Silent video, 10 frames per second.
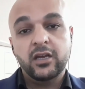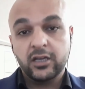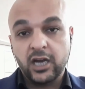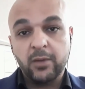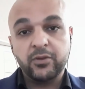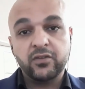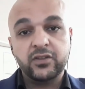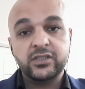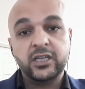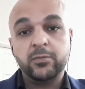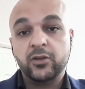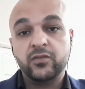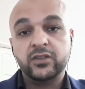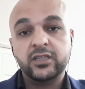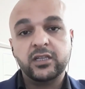copy of the statement of
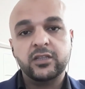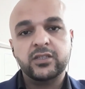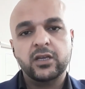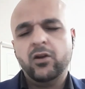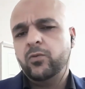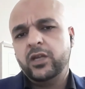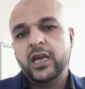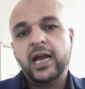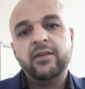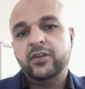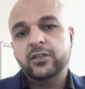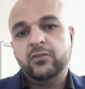intent, they say, "Oh, we have it."